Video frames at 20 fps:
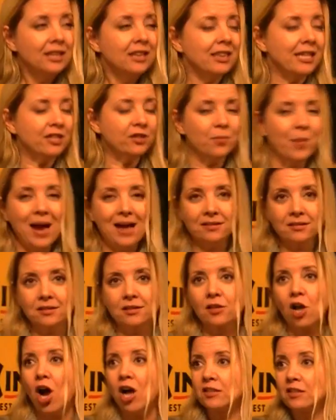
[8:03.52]
These masks
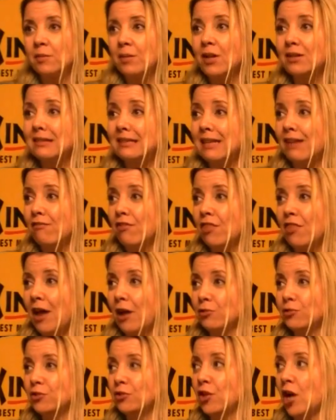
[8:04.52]
cost about
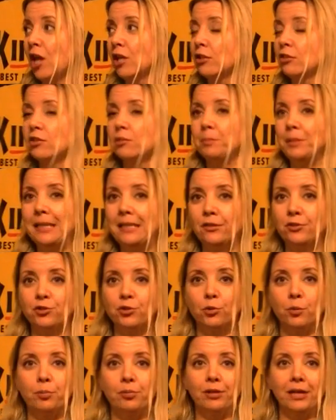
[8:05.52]
$7,000 a piece
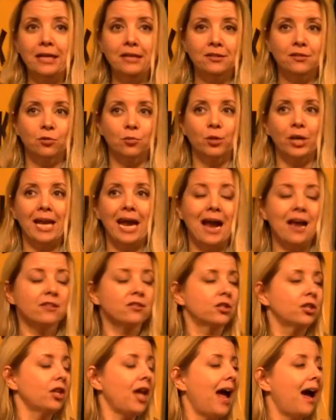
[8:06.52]
to replace, so we're gonna
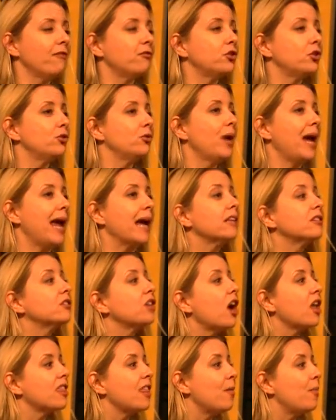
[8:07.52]
ask you to have two hands
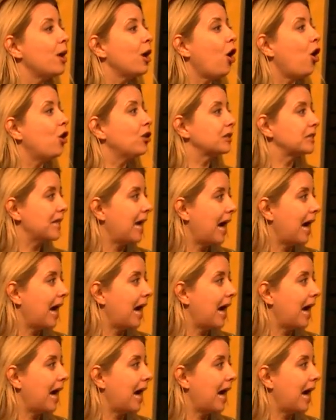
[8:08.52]
on them at all